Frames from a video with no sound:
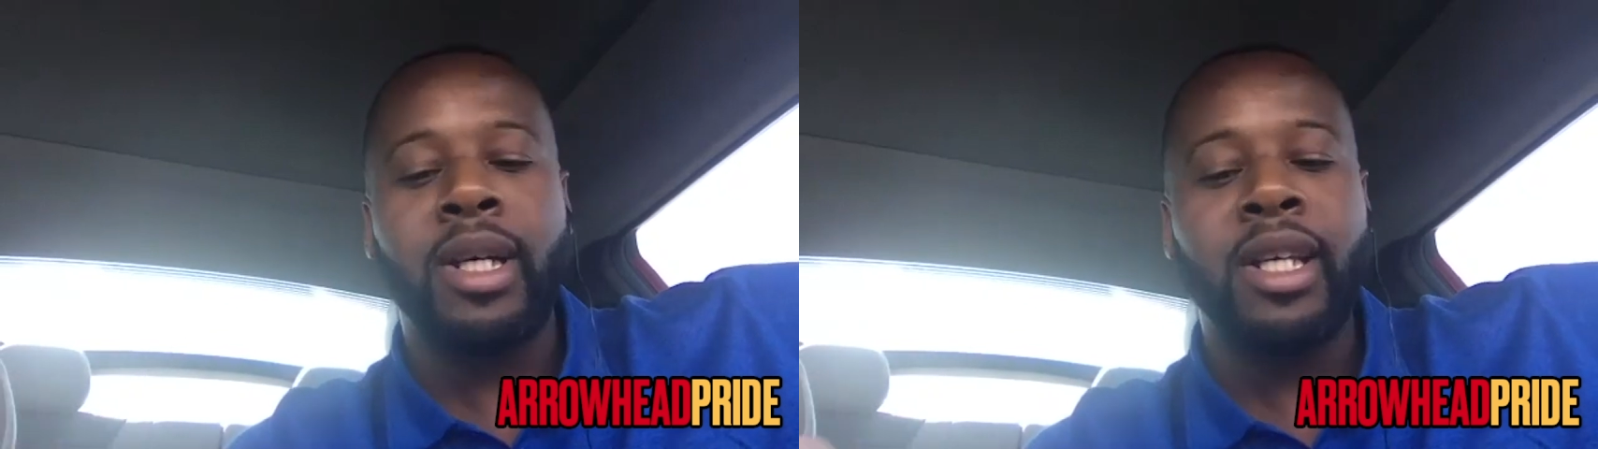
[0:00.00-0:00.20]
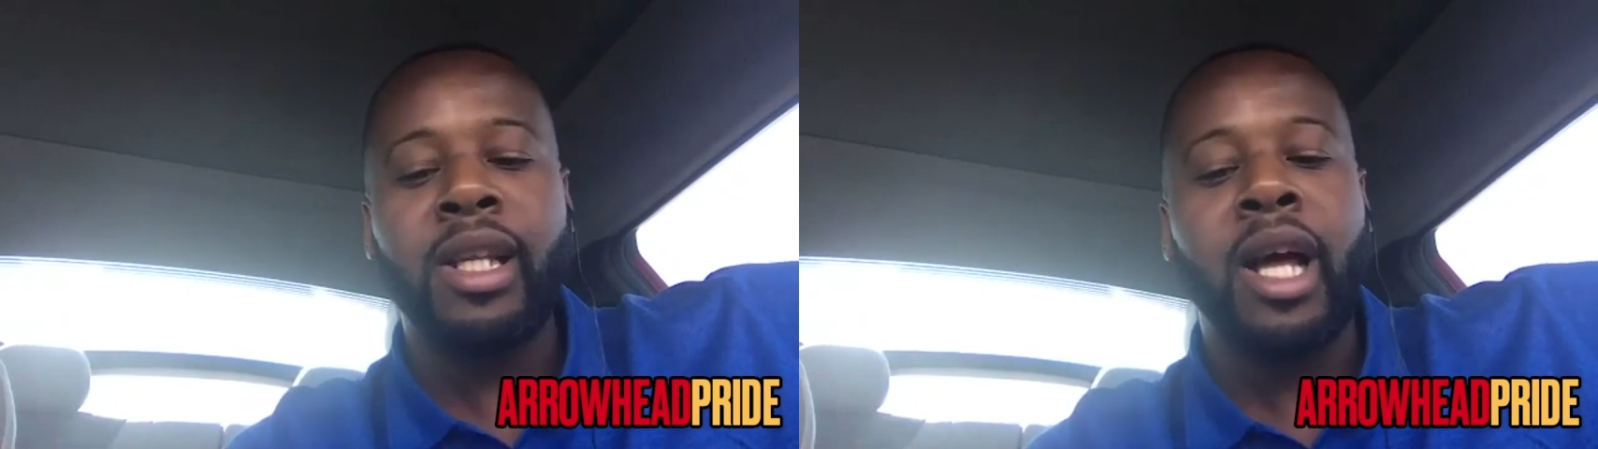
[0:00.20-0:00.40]

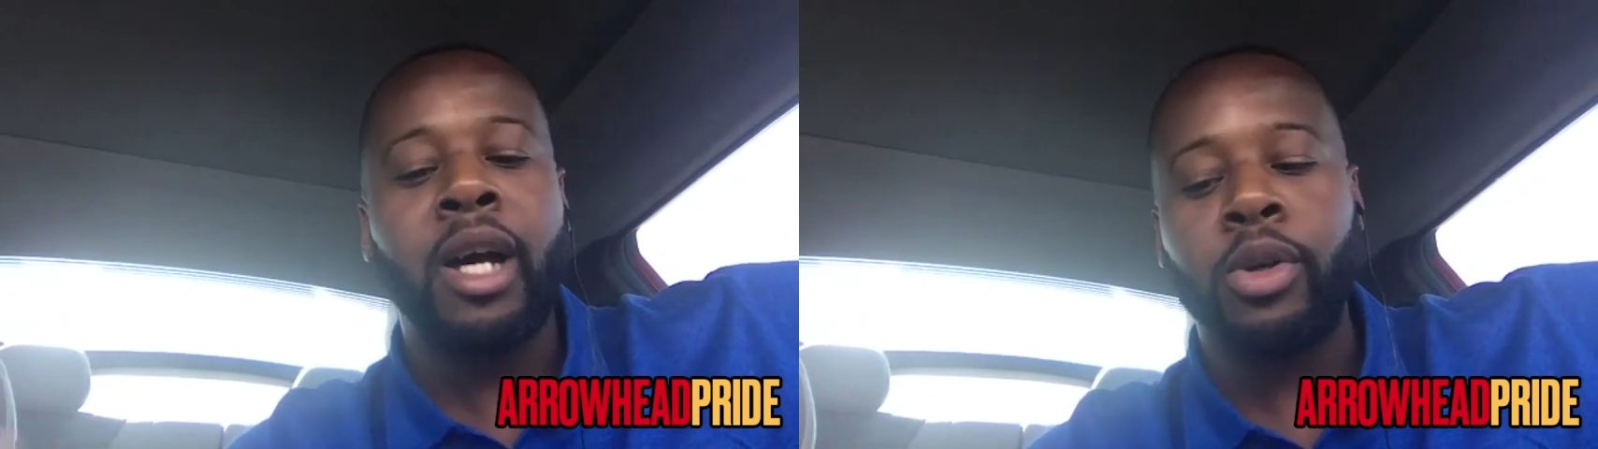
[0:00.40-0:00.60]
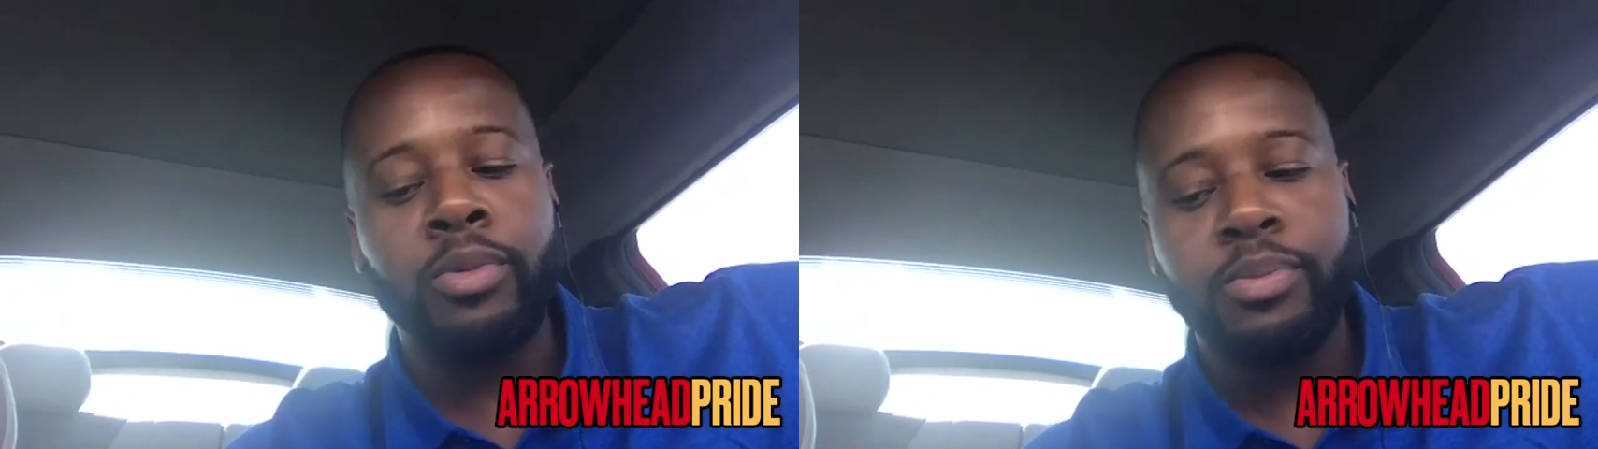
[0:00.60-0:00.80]
in the
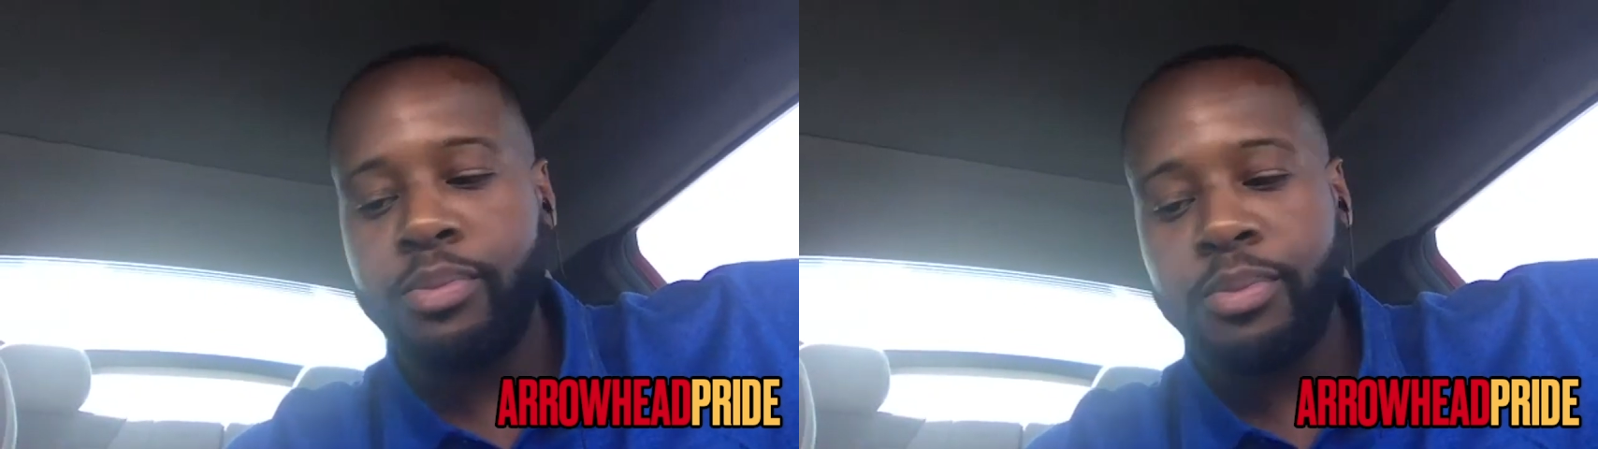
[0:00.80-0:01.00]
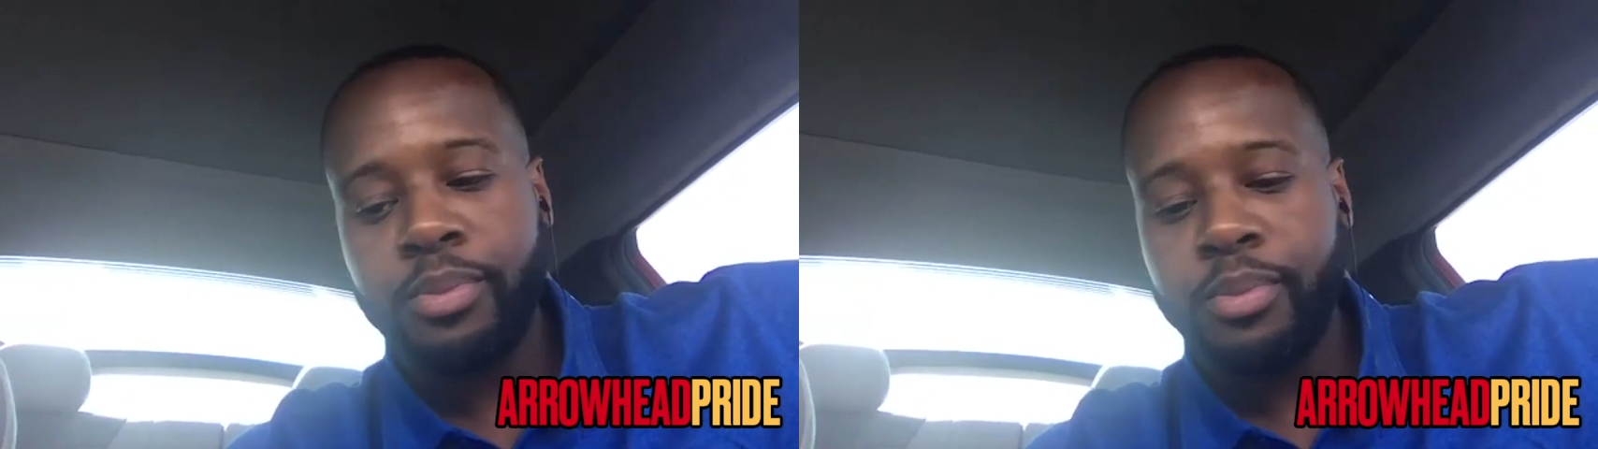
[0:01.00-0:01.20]
locker room?
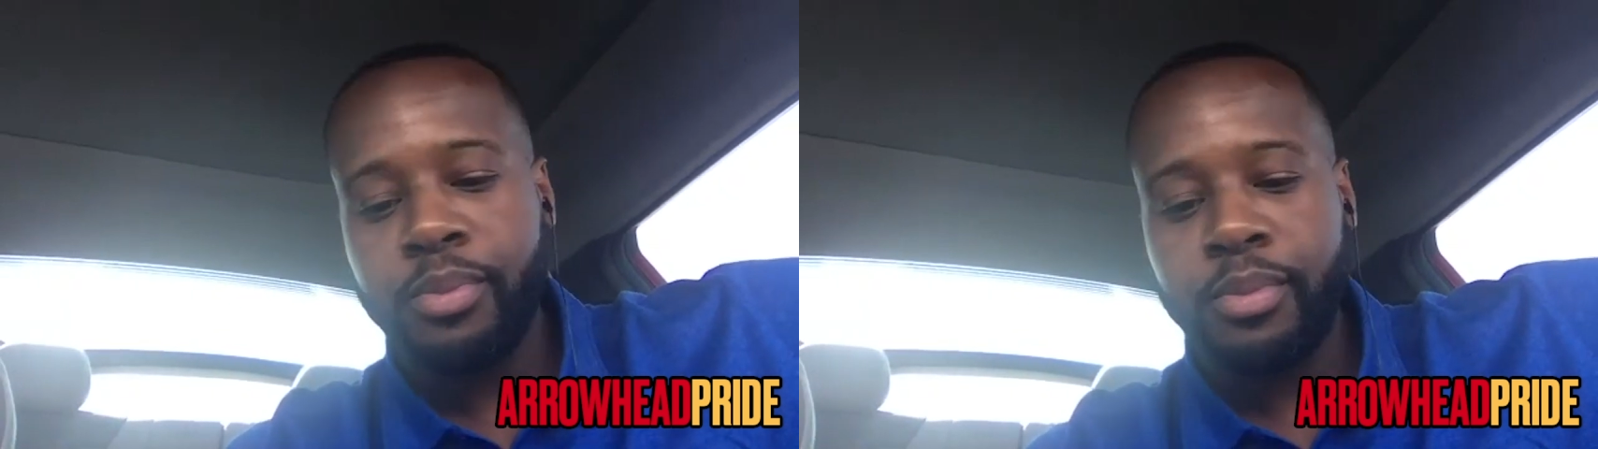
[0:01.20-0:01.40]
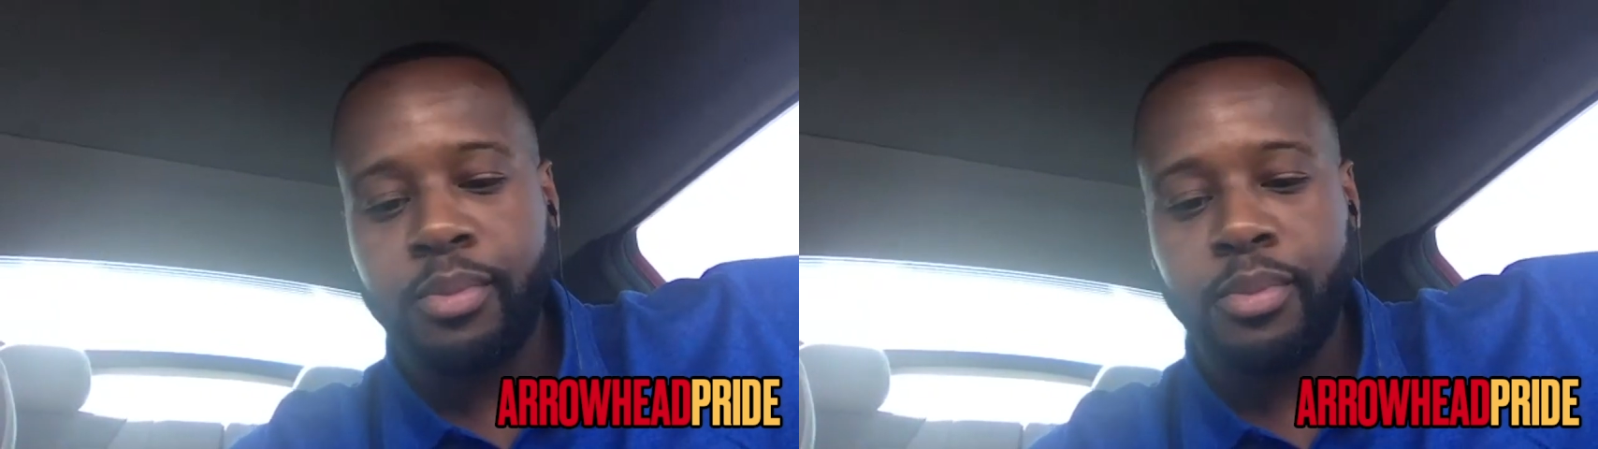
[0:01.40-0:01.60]
Oh, I